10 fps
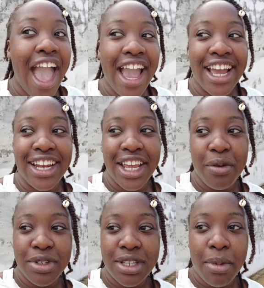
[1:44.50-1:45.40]
And it
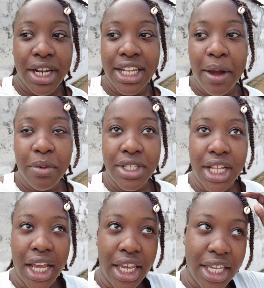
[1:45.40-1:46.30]
was somebody that was
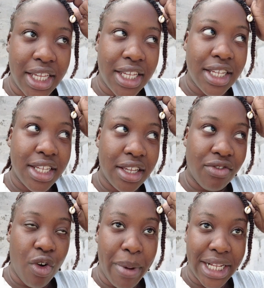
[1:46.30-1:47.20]
like
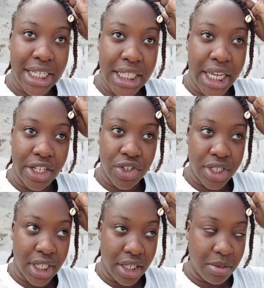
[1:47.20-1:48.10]
romantically
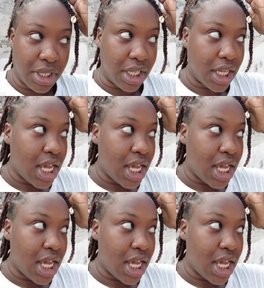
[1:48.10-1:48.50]
interested in me.